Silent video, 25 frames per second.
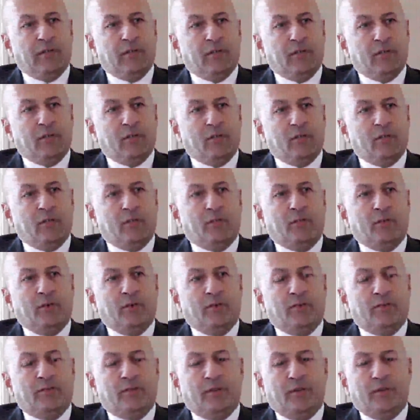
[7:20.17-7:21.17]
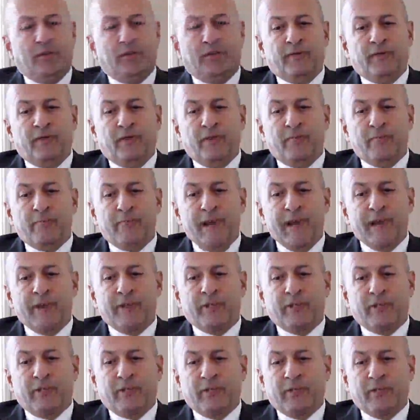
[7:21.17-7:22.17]
group of
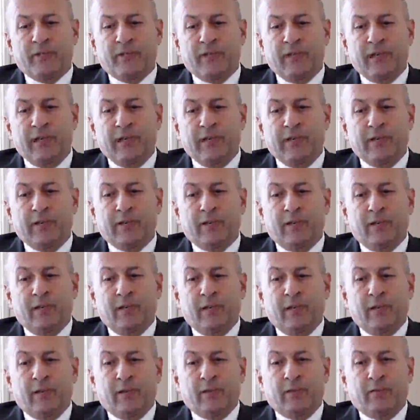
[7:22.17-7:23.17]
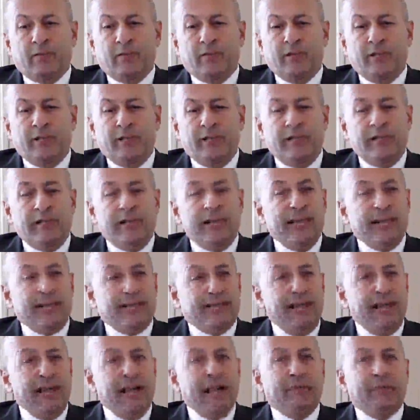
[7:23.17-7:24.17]
managers that really
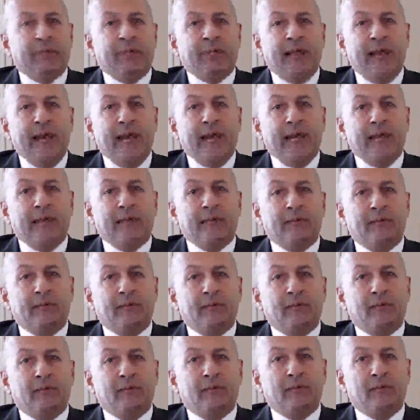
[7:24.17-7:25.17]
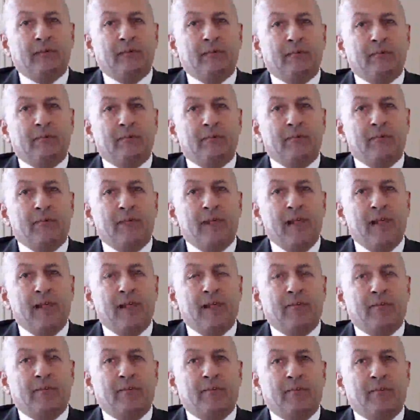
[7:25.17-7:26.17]
adapt, and they
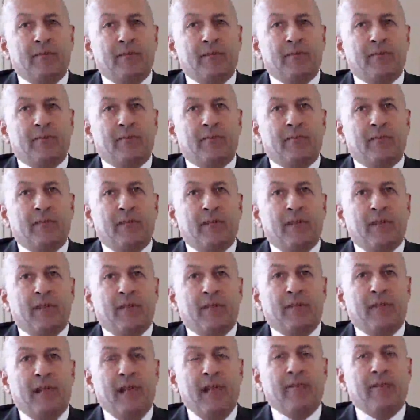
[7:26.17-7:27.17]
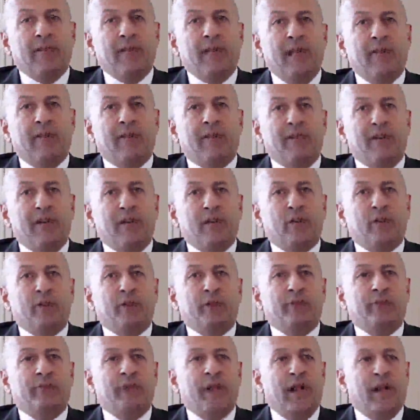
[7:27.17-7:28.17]
have a very
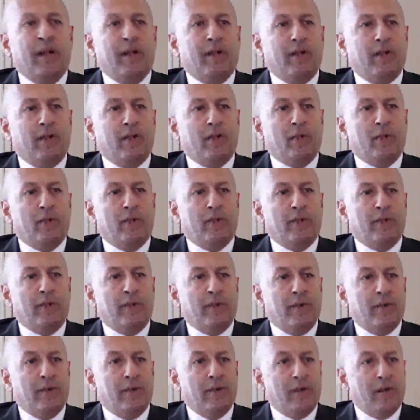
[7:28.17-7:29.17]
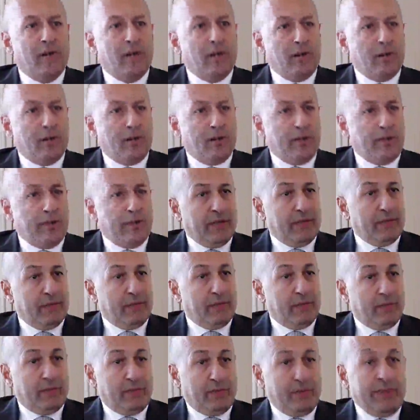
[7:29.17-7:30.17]
good dialogue with their
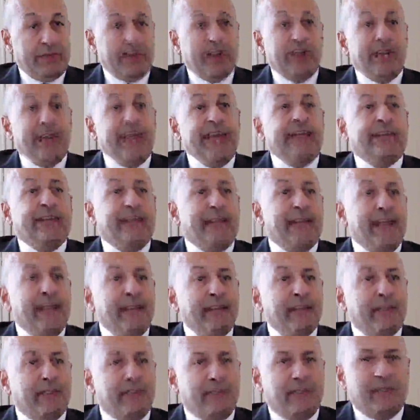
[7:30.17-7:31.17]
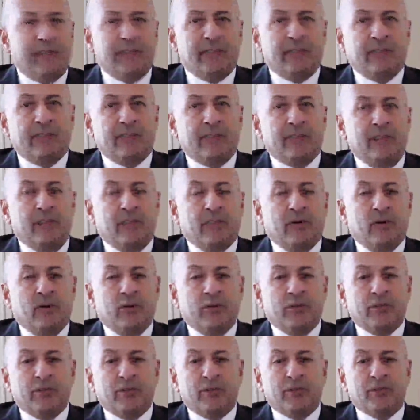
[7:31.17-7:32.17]
regulated entities and
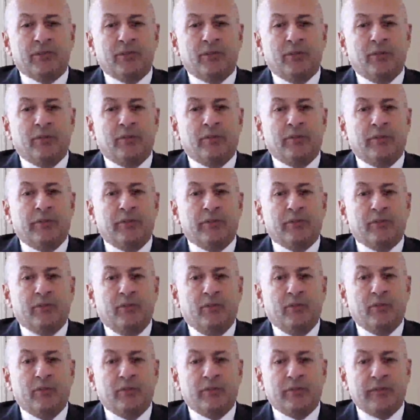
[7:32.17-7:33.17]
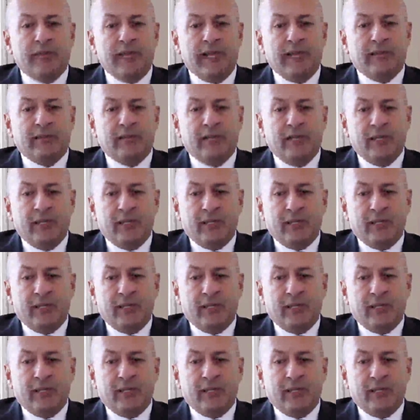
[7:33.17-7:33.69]
stakeholders. So there is always that